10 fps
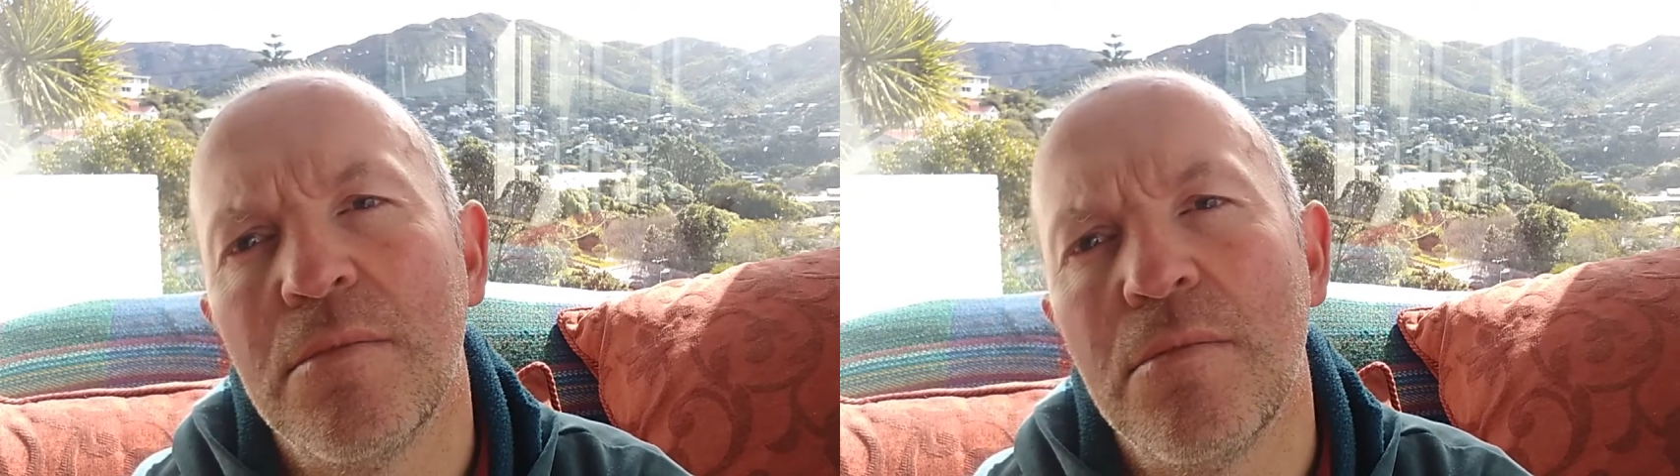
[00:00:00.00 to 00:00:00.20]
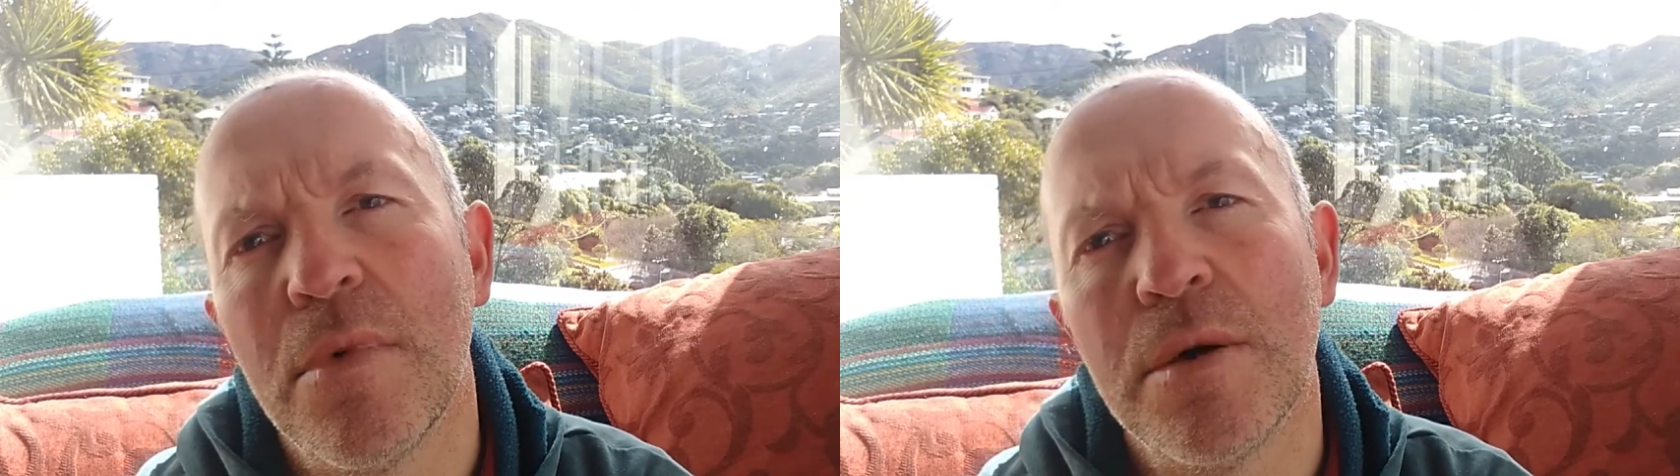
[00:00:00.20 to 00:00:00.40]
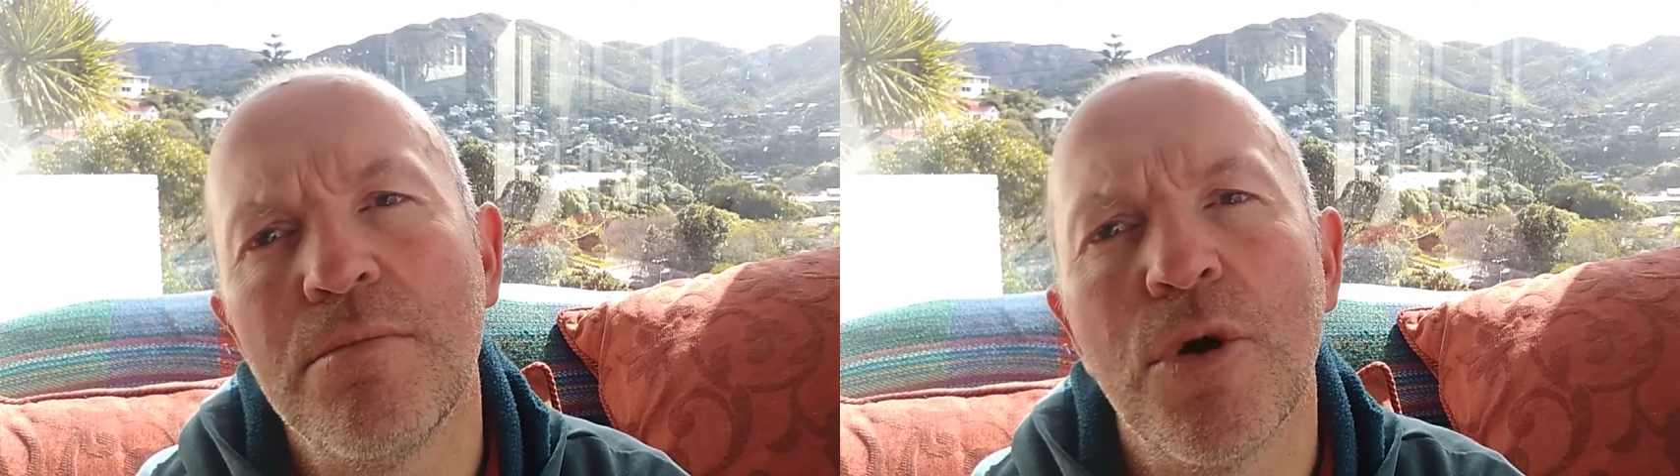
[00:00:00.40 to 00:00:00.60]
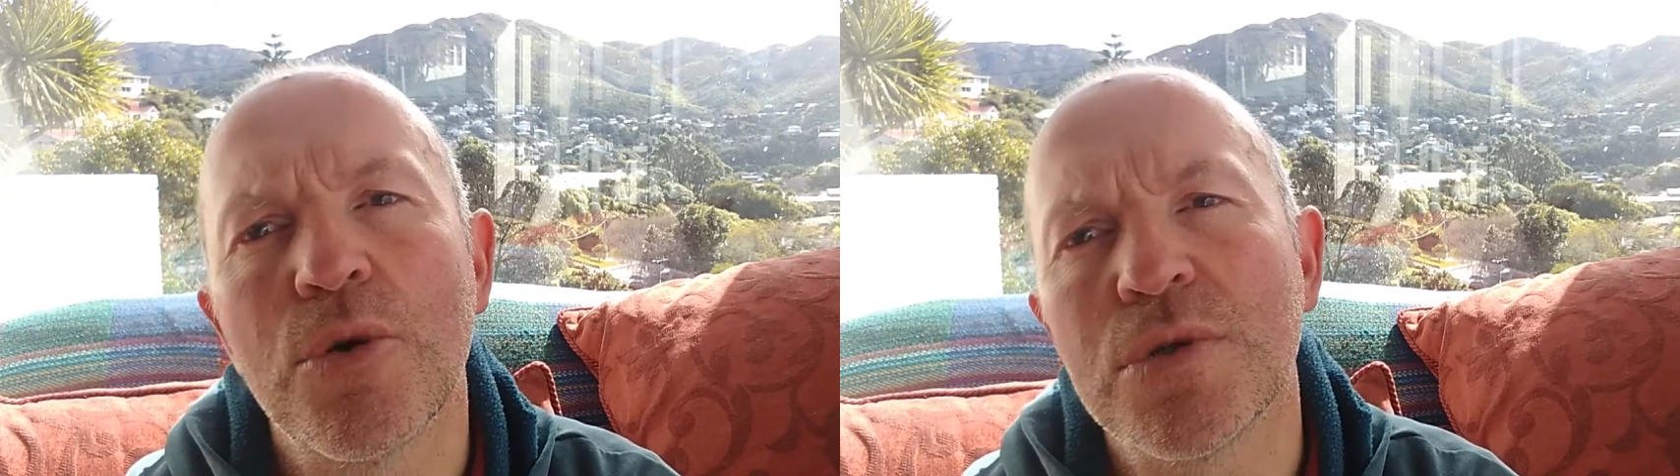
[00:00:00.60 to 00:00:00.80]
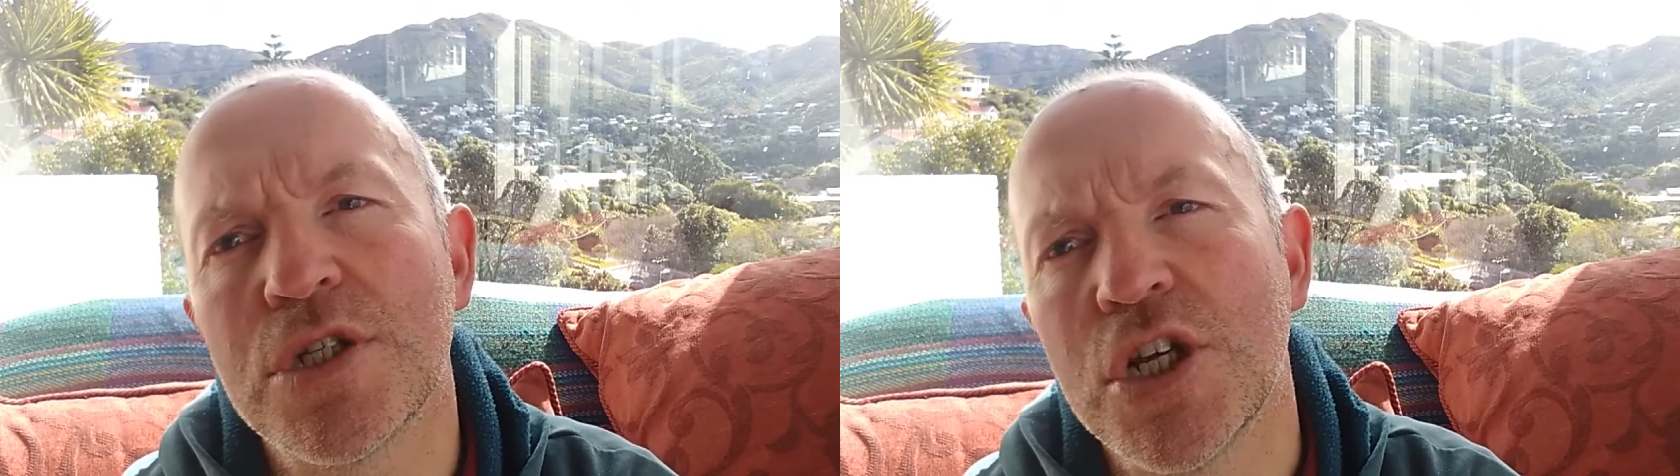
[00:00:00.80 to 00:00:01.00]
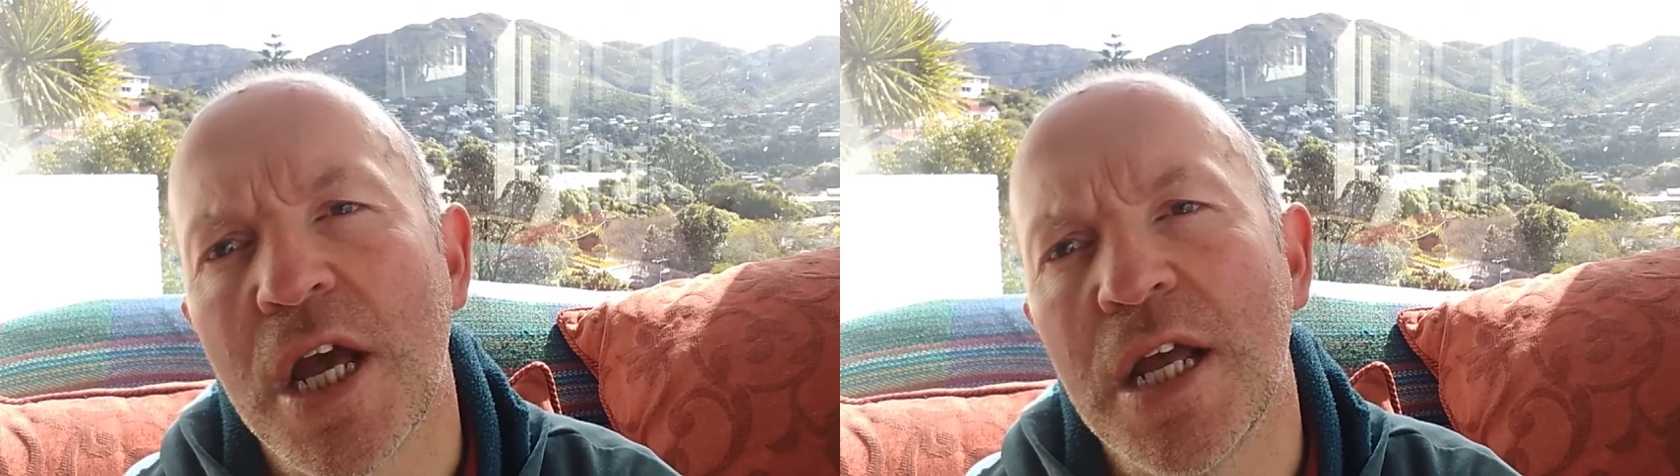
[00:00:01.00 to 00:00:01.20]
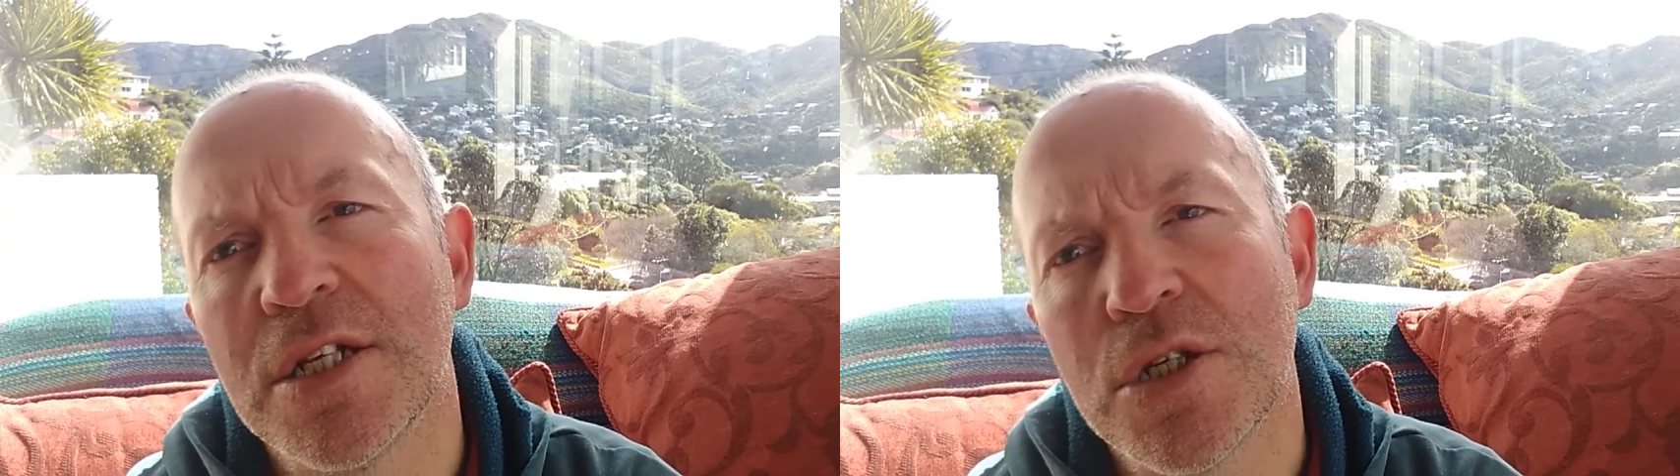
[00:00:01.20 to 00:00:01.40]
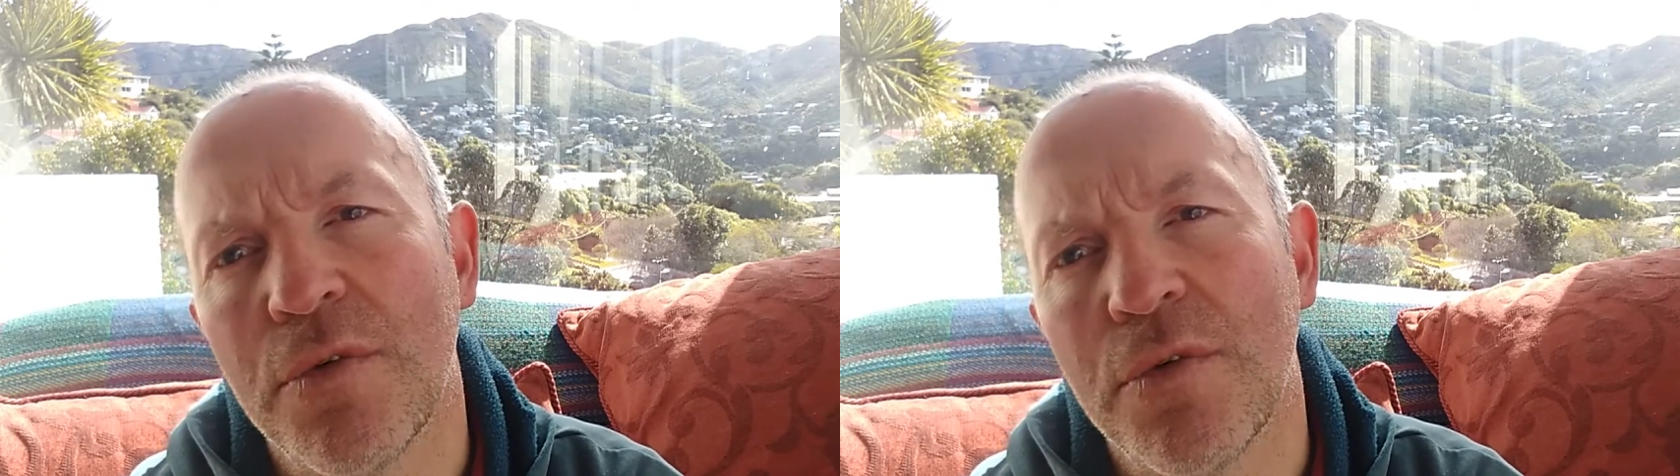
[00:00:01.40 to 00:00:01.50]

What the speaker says: my model's changed.